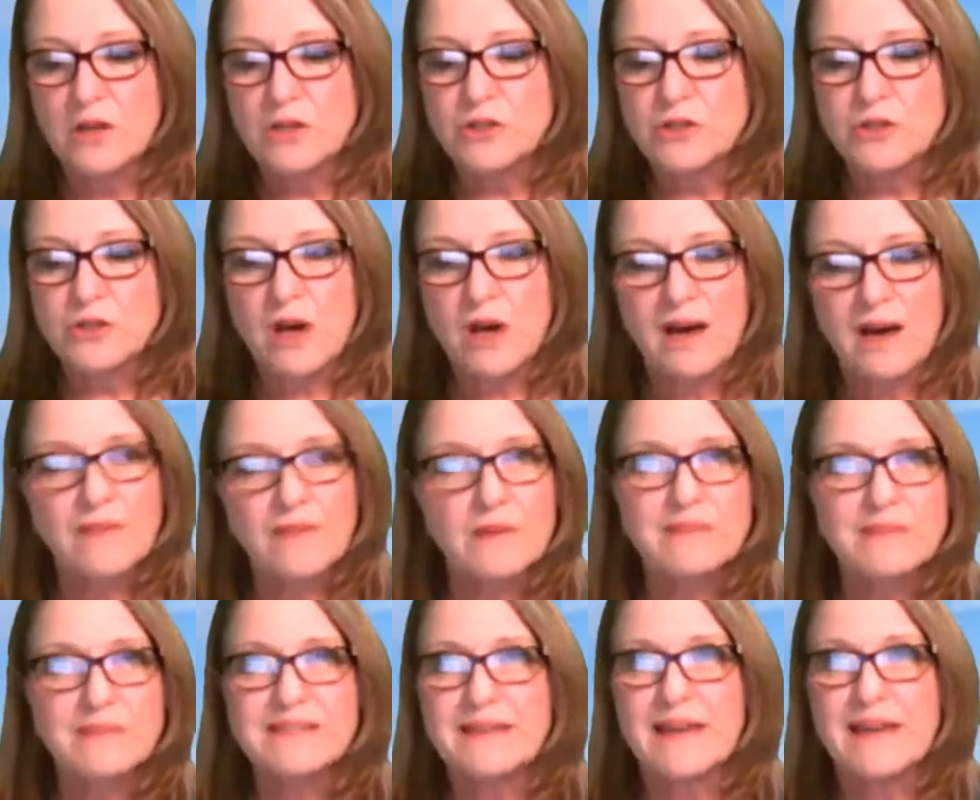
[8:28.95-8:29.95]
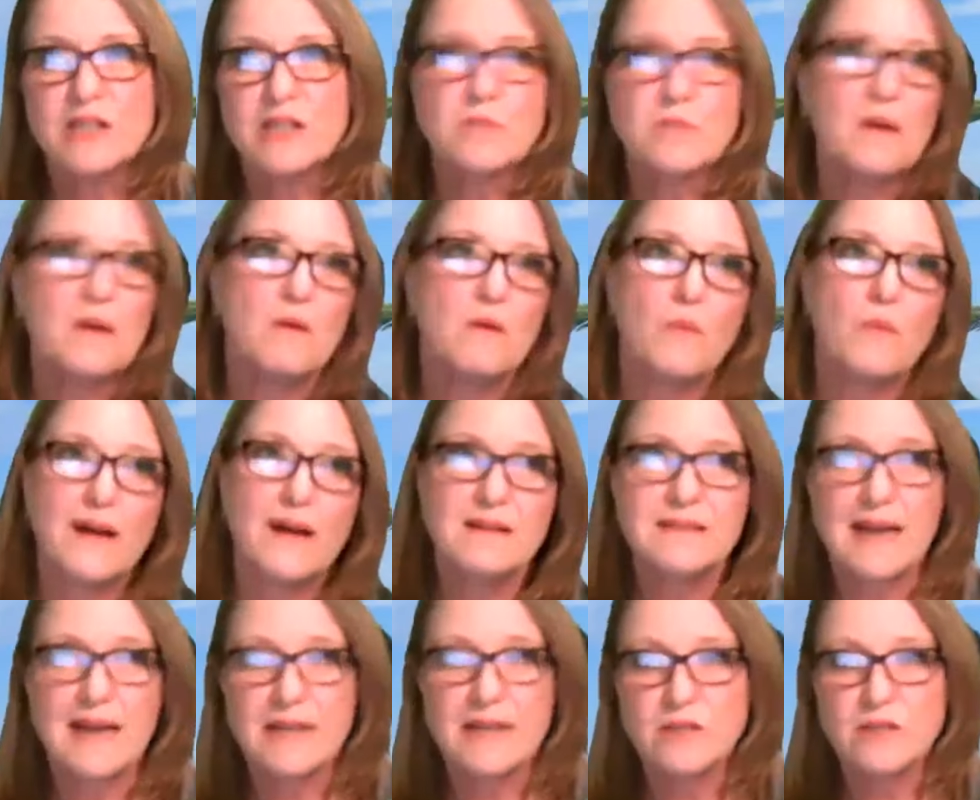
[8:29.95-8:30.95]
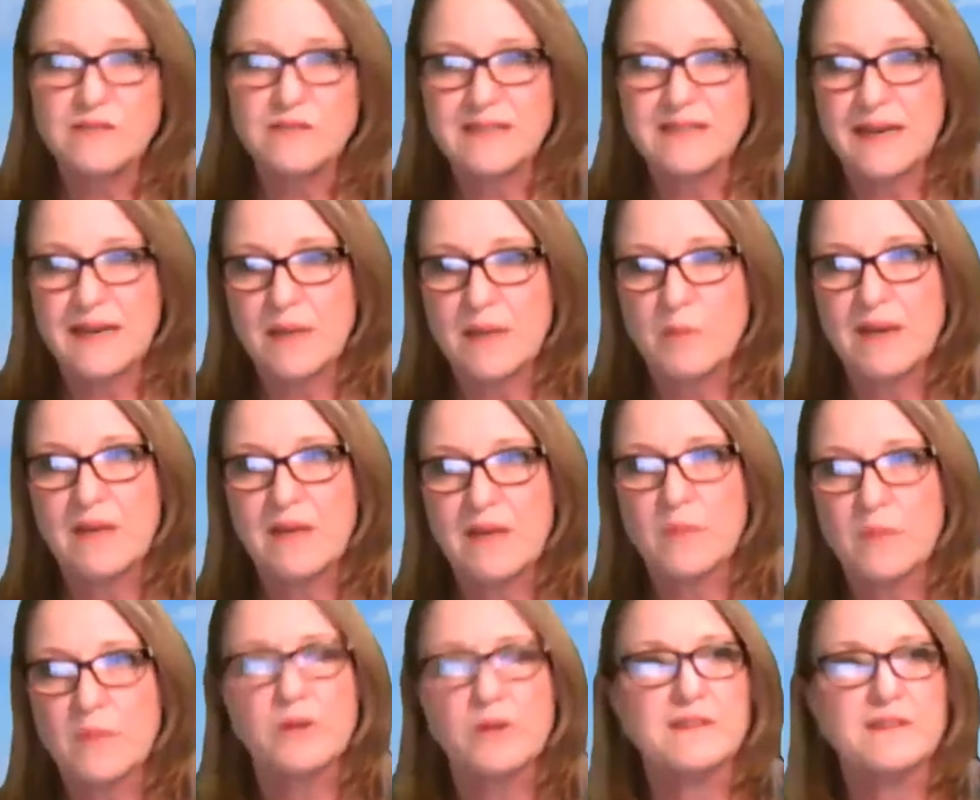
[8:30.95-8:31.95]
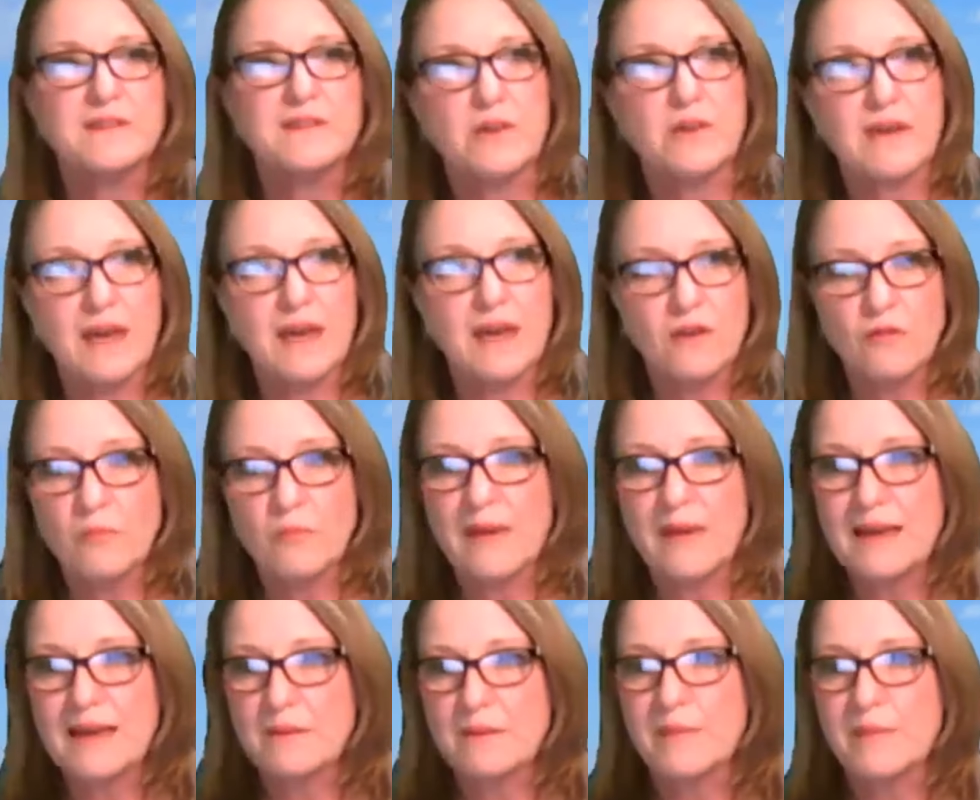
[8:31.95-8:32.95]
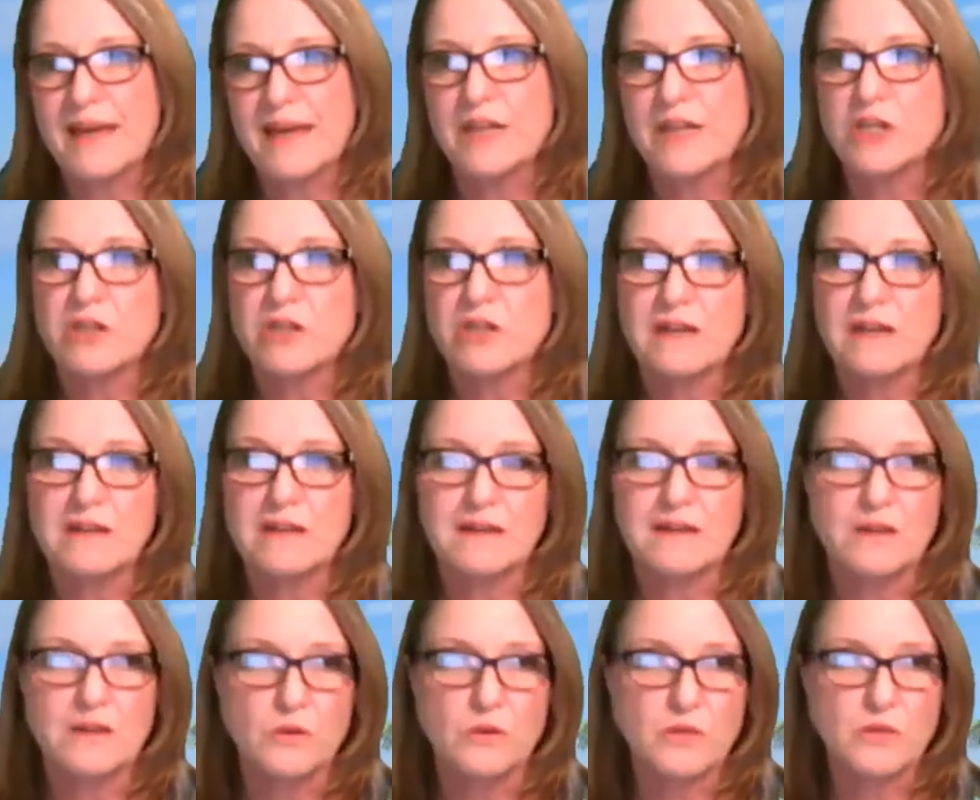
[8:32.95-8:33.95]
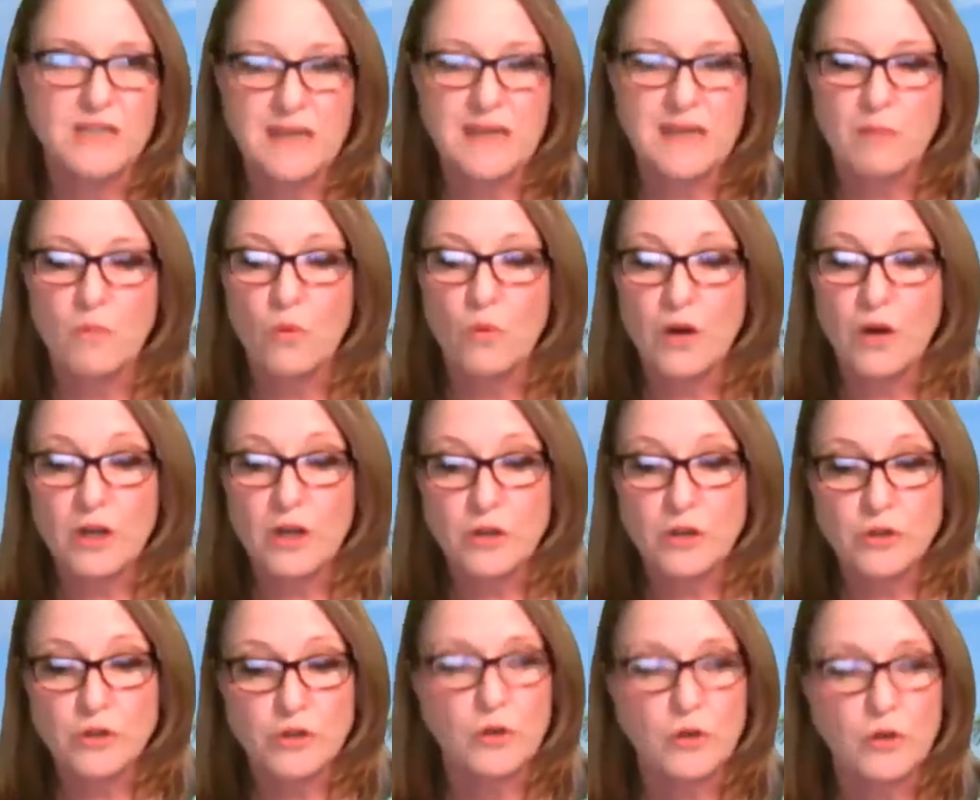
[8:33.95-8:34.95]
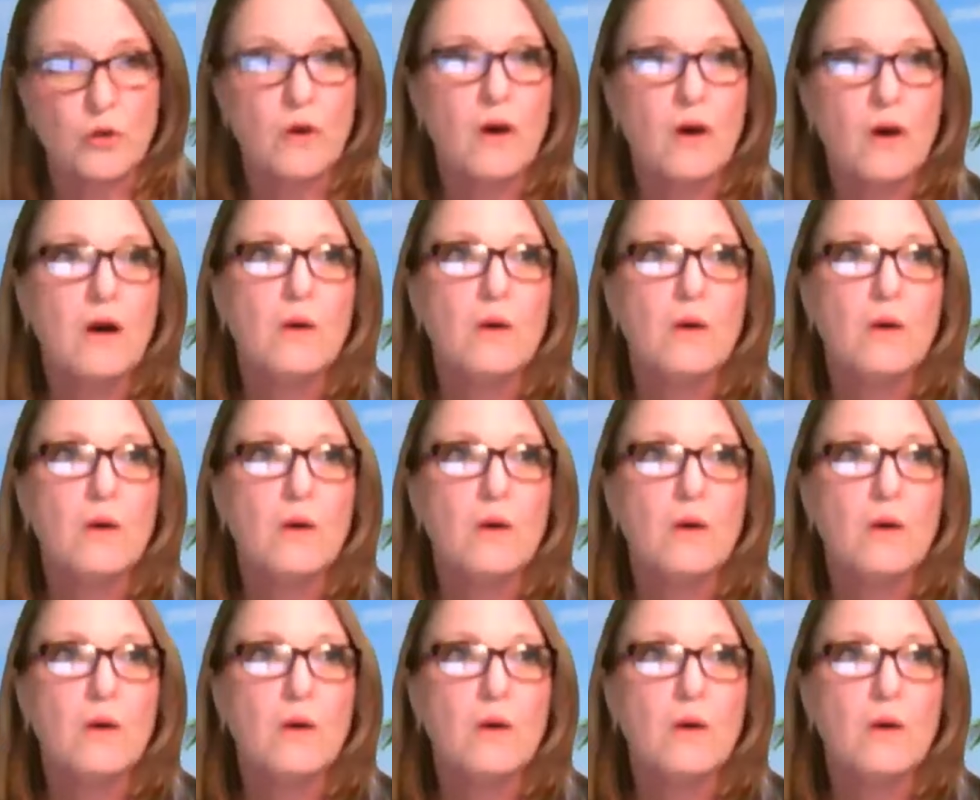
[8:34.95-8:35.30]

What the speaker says: So Harvey was saying to me, oh, well done, you've signed up another person. Okay, you've made a manager in your team. What do you do?